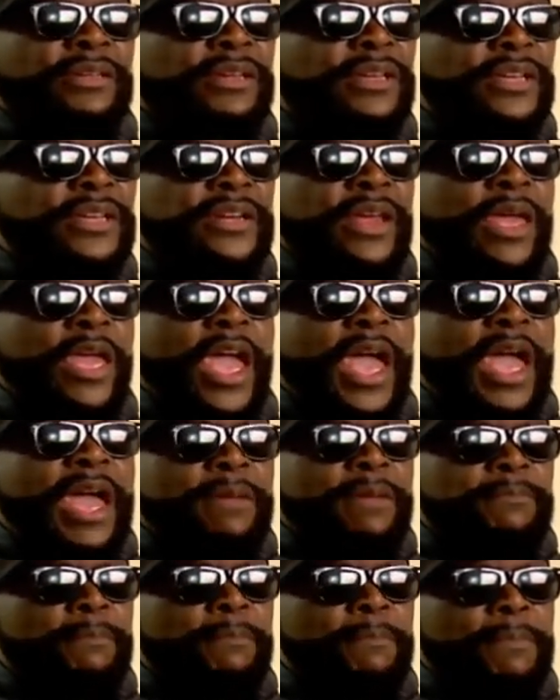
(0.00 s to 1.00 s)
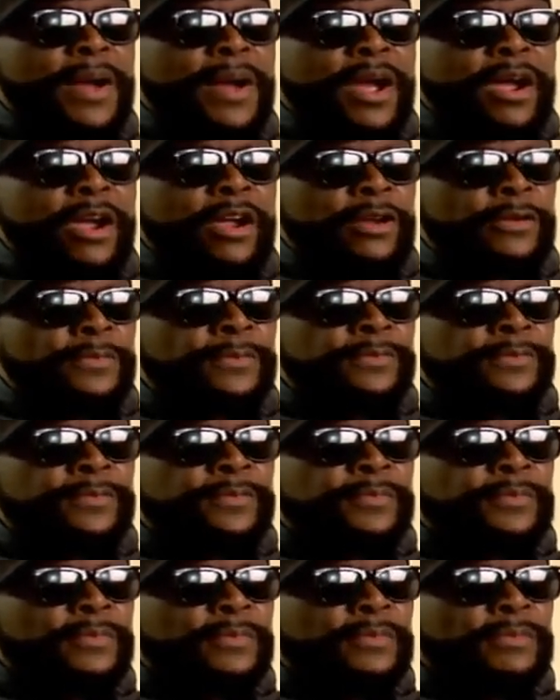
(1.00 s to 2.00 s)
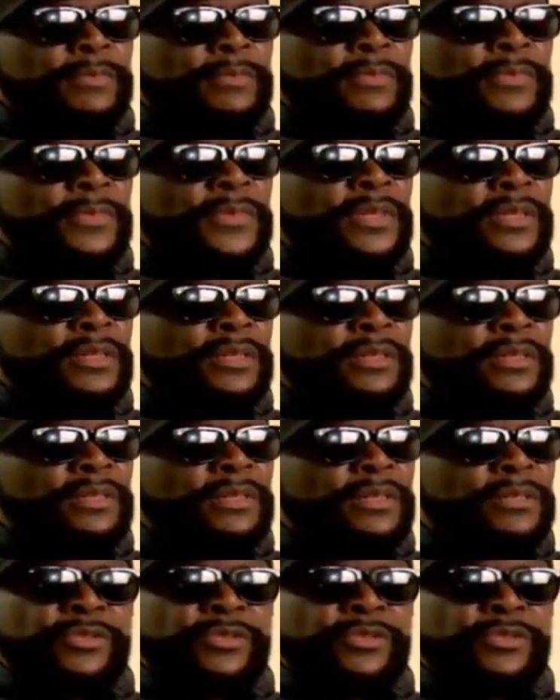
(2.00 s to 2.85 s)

and admire a